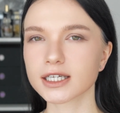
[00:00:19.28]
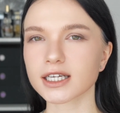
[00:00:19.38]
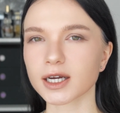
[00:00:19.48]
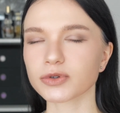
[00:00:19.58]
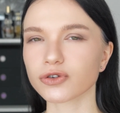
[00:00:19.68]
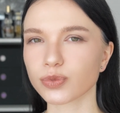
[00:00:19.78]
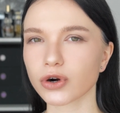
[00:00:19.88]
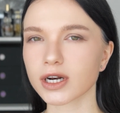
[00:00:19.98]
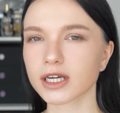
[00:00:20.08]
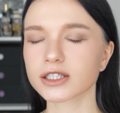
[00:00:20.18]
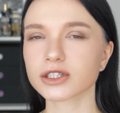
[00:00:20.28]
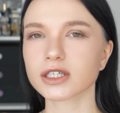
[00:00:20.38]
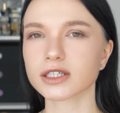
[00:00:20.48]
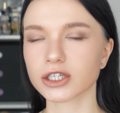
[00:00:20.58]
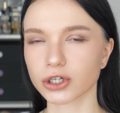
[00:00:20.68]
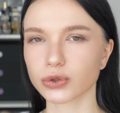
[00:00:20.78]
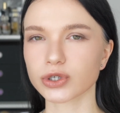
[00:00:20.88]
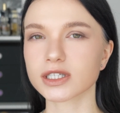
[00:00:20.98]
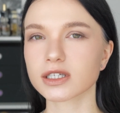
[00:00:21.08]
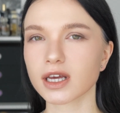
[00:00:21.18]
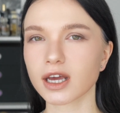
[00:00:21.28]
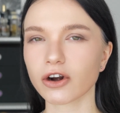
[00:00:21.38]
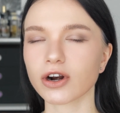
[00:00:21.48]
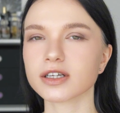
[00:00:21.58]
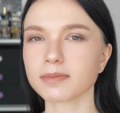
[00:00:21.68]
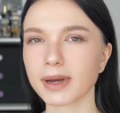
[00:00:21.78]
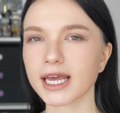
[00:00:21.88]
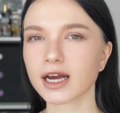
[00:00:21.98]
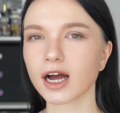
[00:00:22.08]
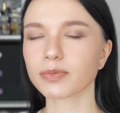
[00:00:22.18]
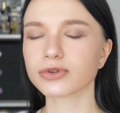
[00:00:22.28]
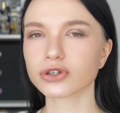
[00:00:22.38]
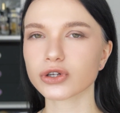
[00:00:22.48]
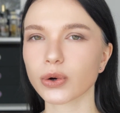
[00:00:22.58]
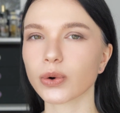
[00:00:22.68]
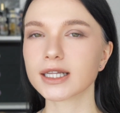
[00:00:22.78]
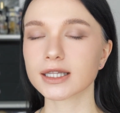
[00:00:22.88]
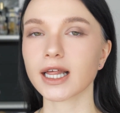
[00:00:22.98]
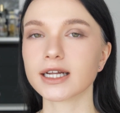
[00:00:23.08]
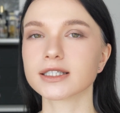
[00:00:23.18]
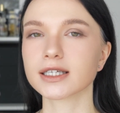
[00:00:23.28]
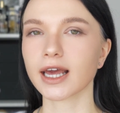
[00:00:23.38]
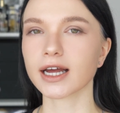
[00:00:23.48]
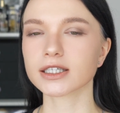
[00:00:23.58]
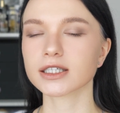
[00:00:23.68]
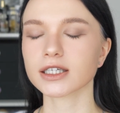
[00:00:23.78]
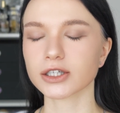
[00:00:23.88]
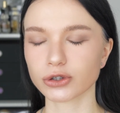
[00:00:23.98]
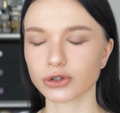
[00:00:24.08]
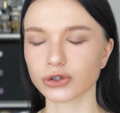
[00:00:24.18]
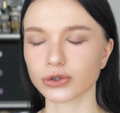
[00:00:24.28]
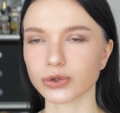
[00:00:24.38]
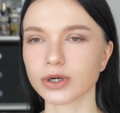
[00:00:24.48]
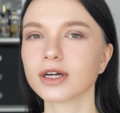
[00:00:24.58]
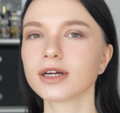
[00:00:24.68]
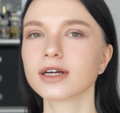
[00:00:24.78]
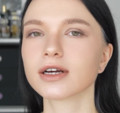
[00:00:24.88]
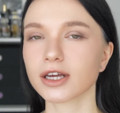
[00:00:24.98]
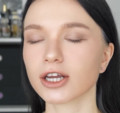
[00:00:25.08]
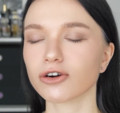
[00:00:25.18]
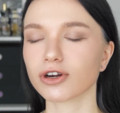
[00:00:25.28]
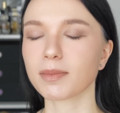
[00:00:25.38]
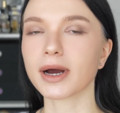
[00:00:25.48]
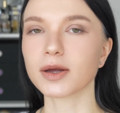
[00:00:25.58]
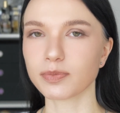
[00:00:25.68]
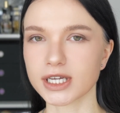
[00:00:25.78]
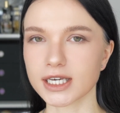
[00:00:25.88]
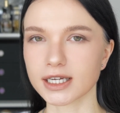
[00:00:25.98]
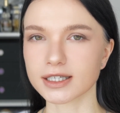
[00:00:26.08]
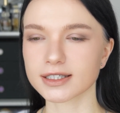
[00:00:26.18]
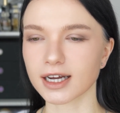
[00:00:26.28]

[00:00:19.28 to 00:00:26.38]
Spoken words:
types of products, including skincare and makeup. So let's get into hearing my opinions.